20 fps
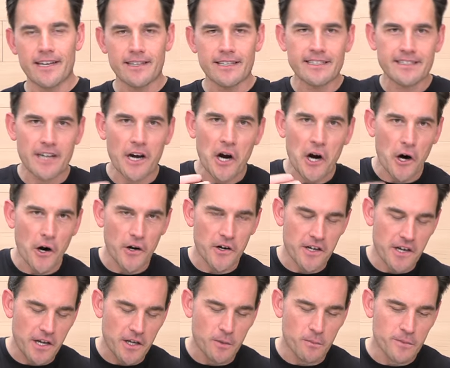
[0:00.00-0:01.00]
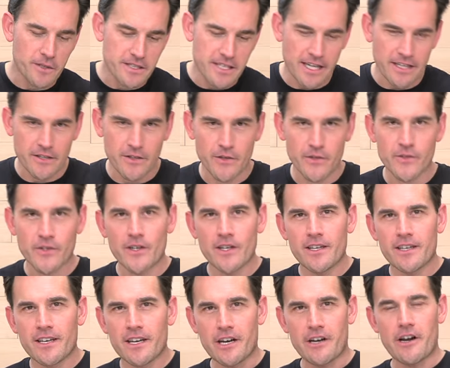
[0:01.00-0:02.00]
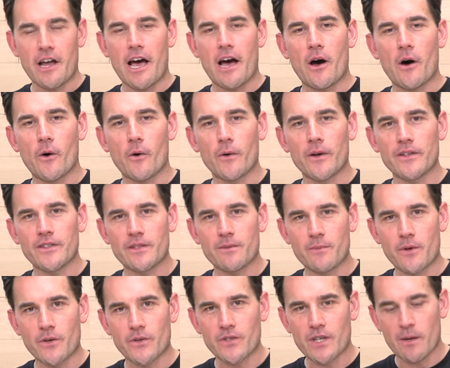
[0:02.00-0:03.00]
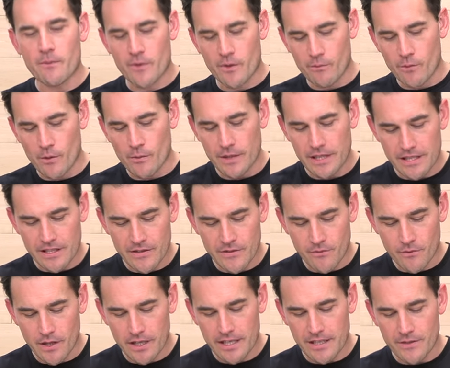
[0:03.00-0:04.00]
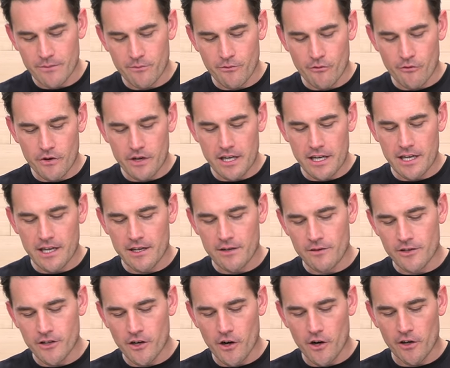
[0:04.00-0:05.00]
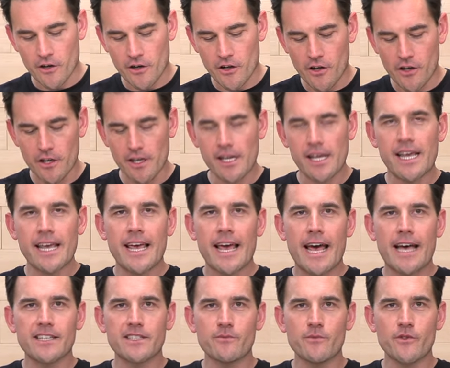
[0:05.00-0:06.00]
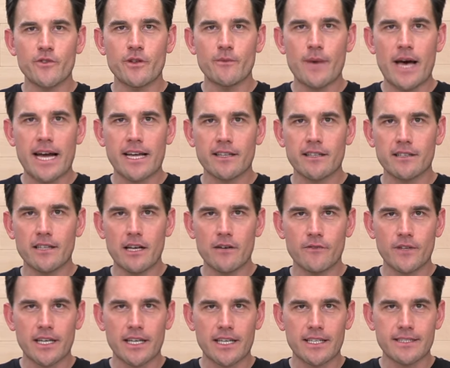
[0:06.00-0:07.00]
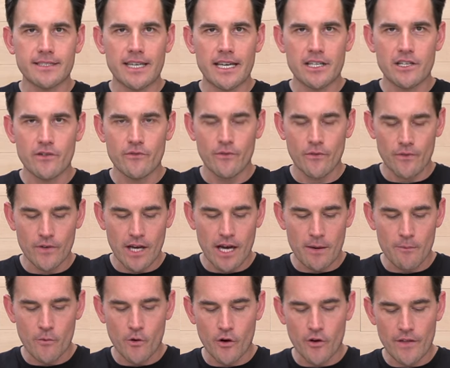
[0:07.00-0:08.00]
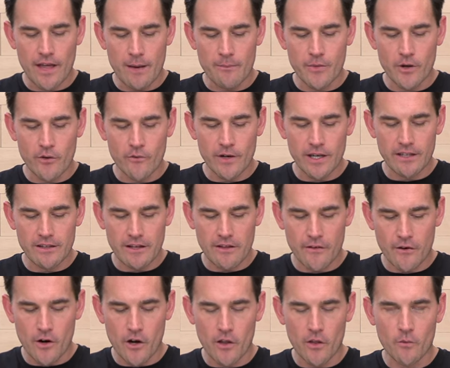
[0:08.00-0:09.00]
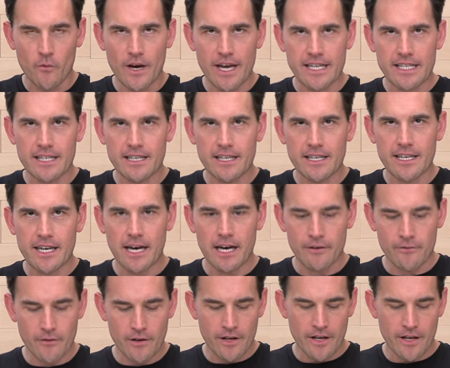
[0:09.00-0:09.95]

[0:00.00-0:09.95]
of these hard knuckle protectors are not always the most comfortable, but this one is pretty darn good. As you move to the back of the glove, like I said, you've got more of that bovine leather all the way to the cuff.